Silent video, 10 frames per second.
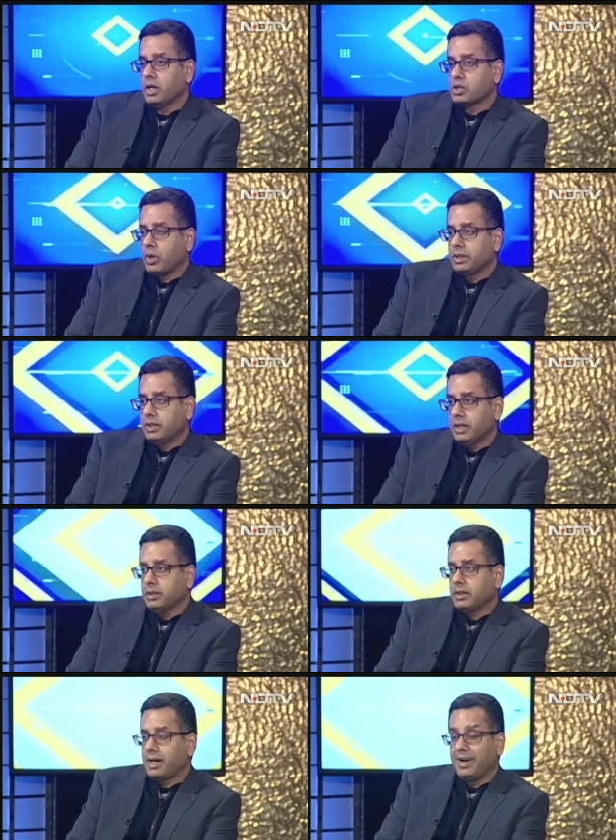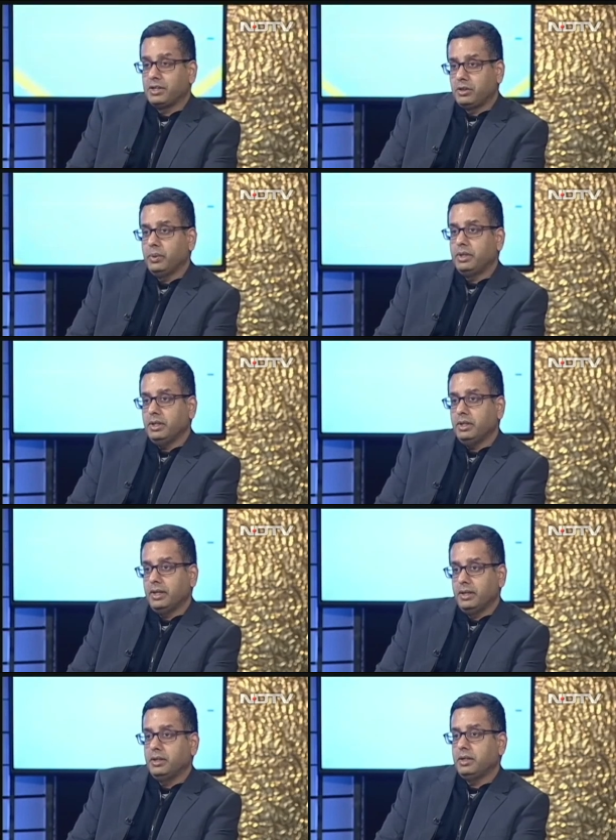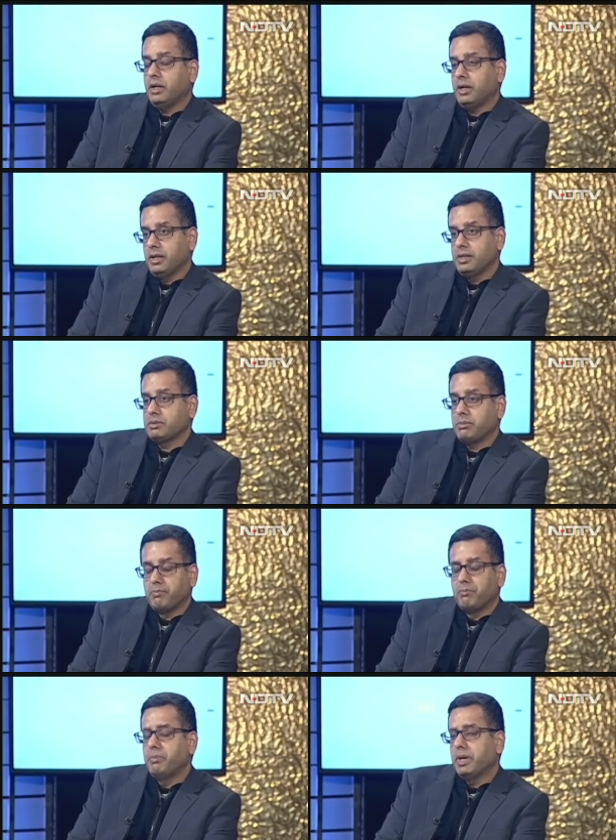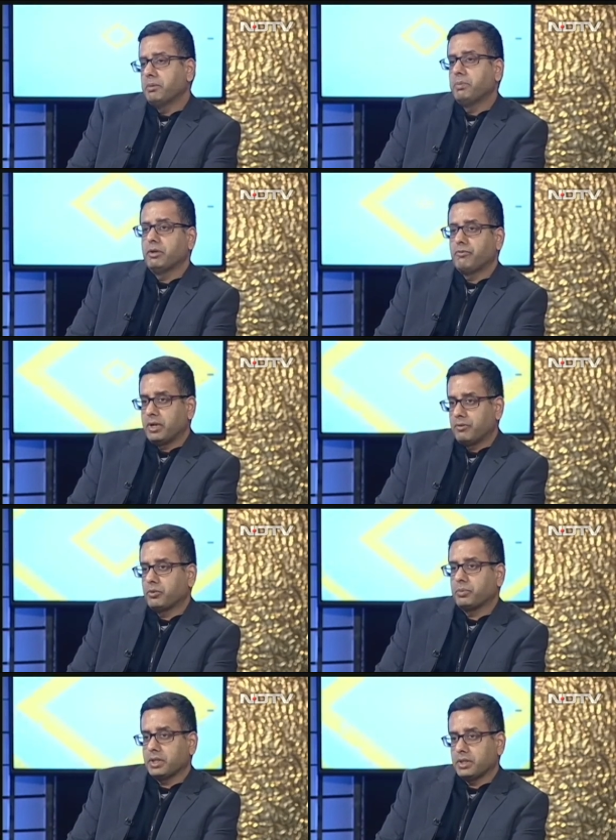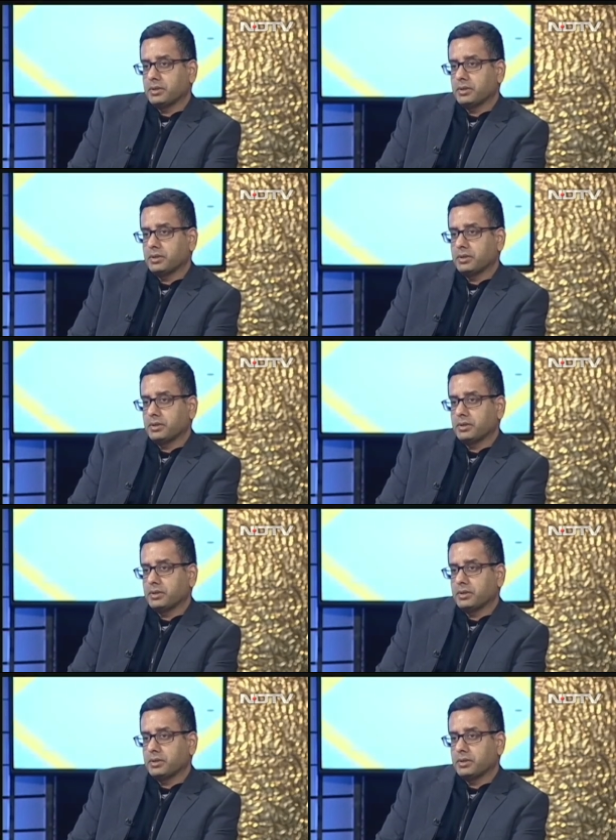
So I think connectivity in India is a big, big fail for me.